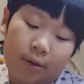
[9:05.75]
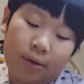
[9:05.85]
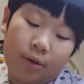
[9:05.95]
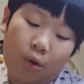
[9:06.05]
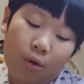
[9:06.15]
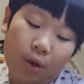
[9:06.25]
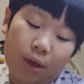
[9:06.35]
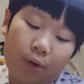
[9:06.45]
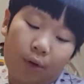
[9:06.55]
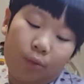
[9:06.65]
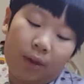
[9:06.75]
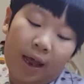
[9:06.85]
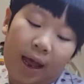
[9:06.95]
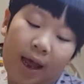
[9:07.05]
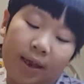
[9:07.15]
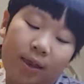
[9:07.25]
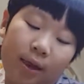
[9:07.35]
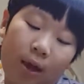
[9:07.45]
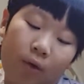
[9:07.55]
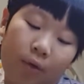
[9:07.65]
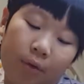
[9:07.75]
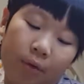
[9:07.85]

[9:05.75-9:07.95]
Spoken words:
So it starts with I sound.